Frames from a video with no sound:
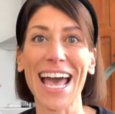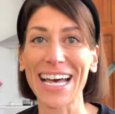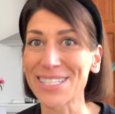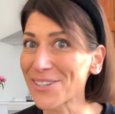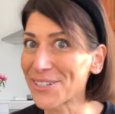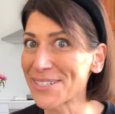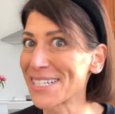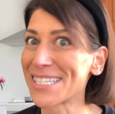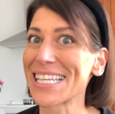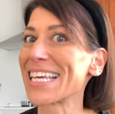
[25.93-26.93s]
as you're going to
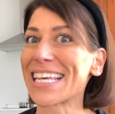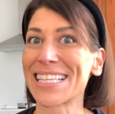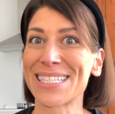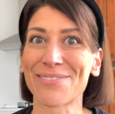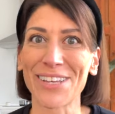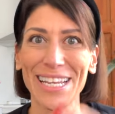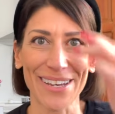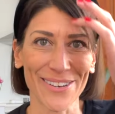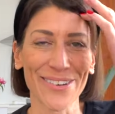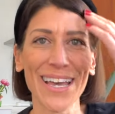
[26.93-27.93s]
see in this
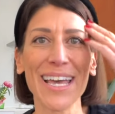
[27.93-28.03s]
video.